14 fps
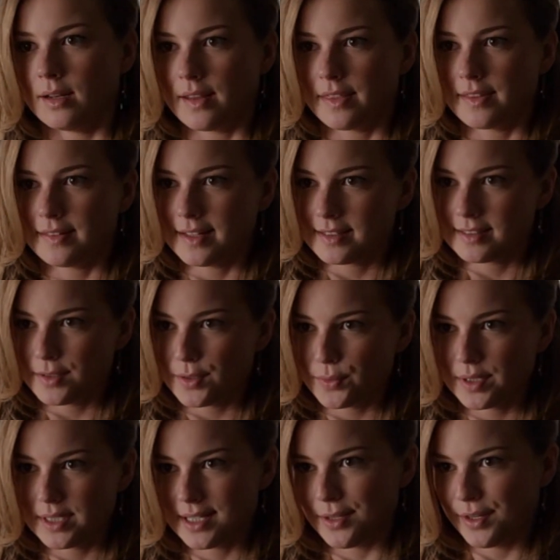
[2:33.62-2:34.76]
Nothing like a little
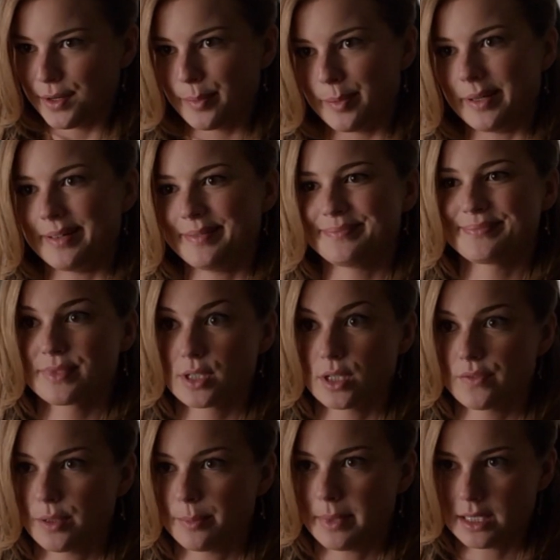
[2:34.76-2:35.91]
retail therapy. Sorry for the